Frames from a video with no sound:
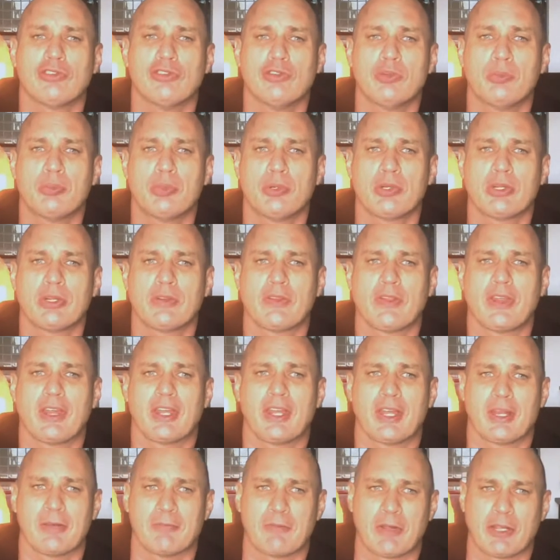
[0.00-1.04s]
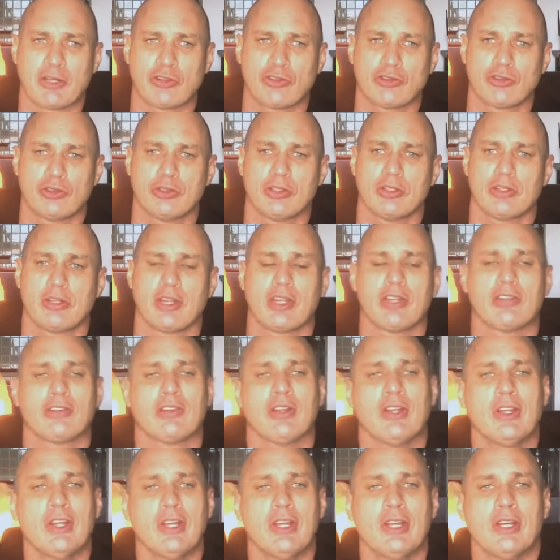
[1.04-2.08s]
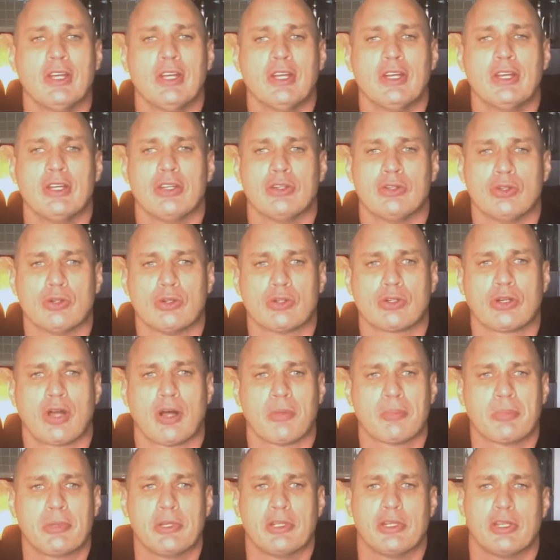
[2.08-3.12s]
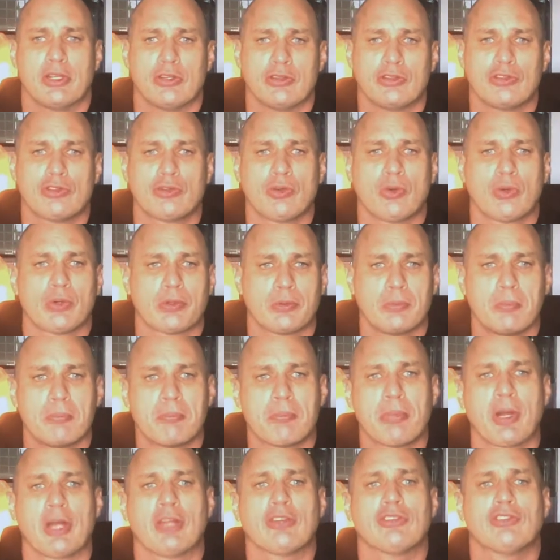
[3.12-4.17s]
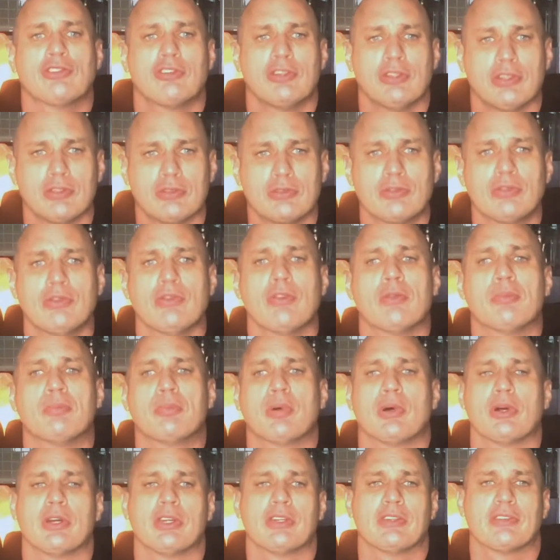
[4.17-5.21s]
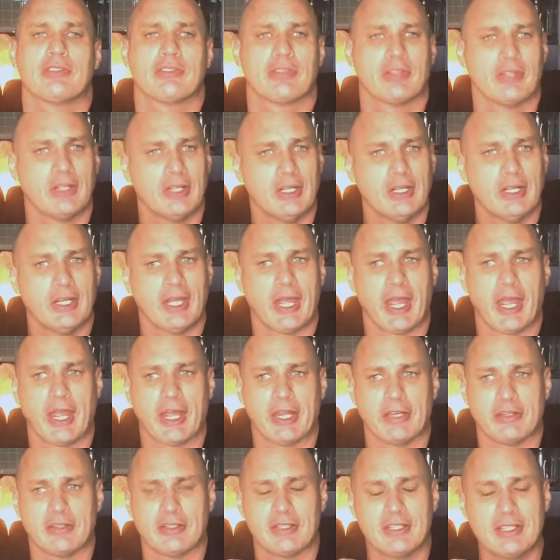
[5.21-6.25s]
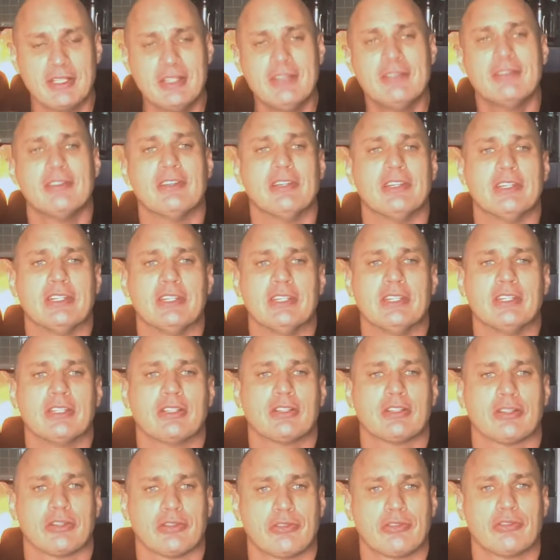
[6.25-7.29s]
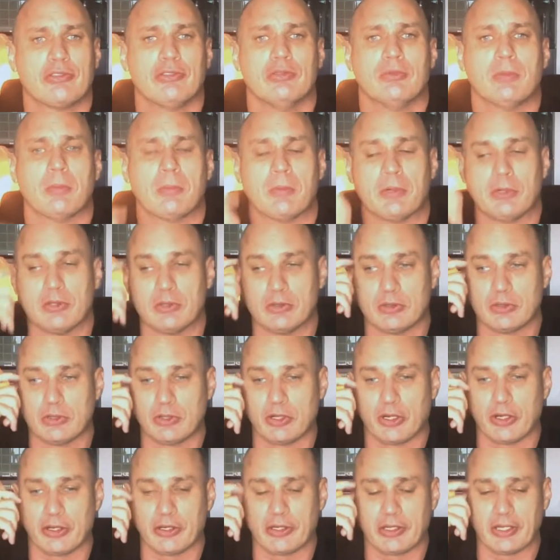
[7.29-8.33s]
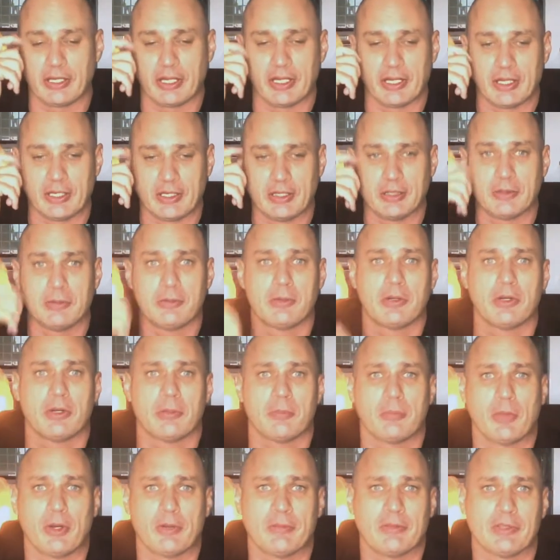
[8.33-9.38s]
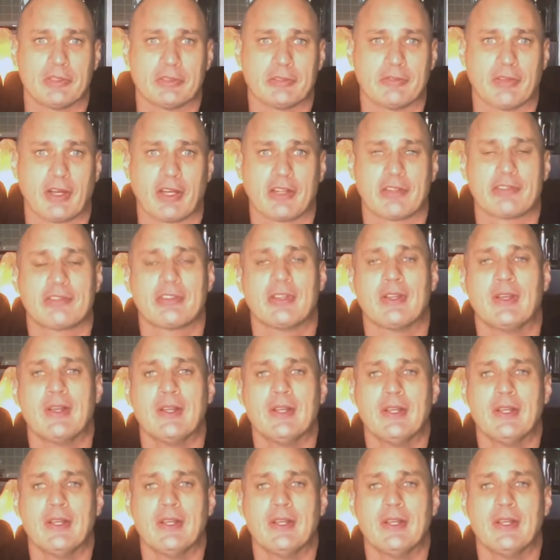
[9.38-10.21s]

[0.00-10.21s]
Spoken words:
you're putting there and make sure that your copy is short and punchy and to the point and easily consumable on a mobile device.